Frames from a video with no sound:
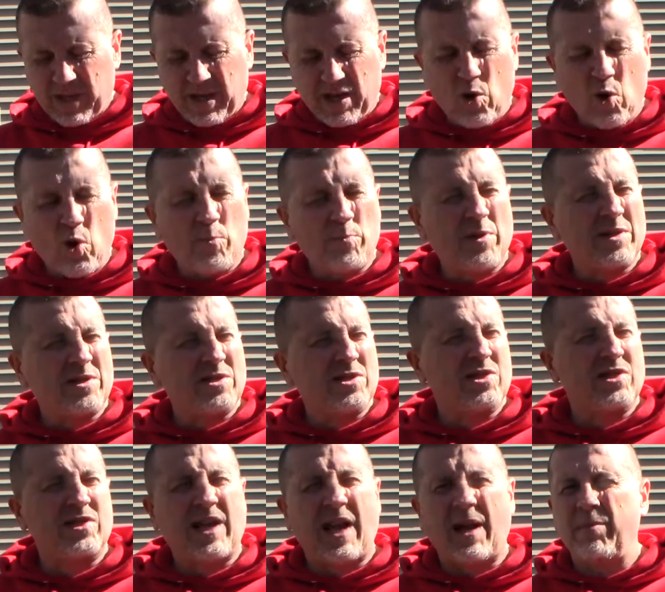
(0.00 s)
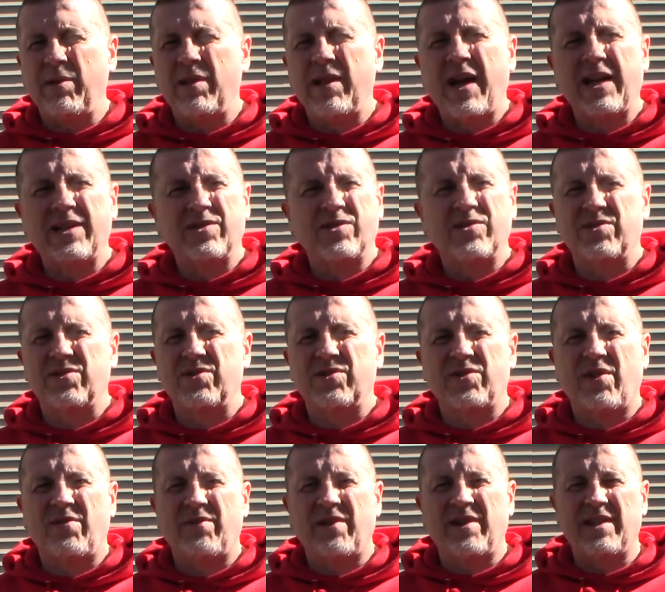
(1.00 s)
whole bunch of stabilizers and
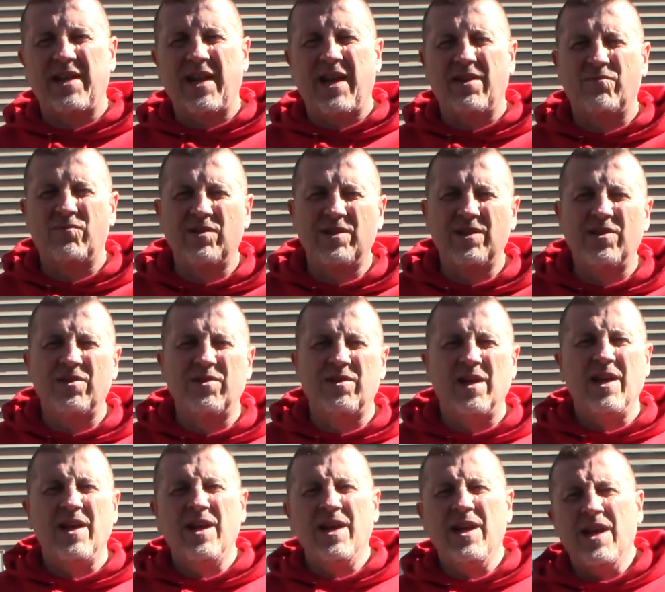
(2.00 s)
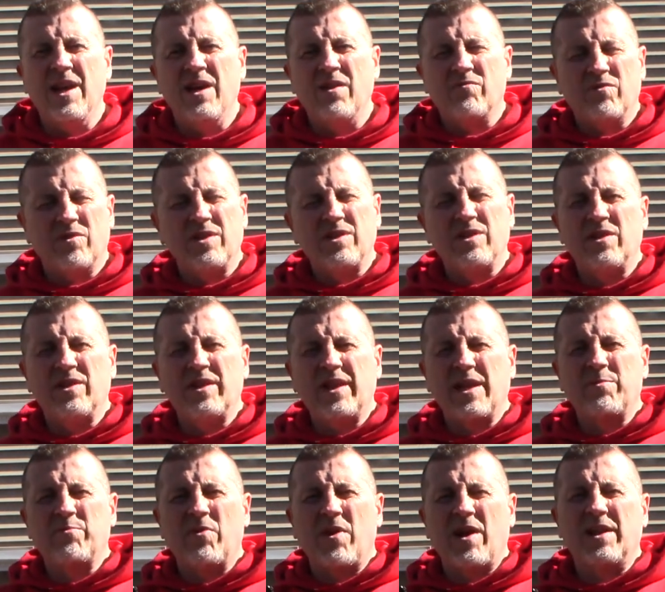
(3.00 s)
stuff like that. Really, really
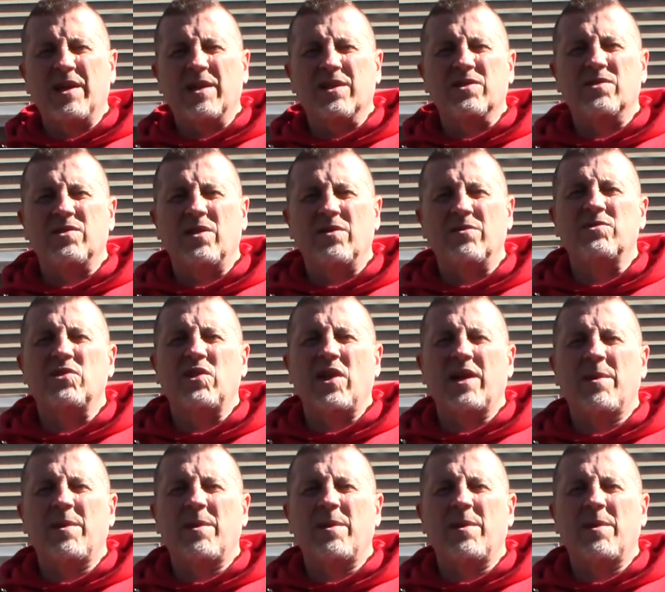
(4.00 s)
unique product. So check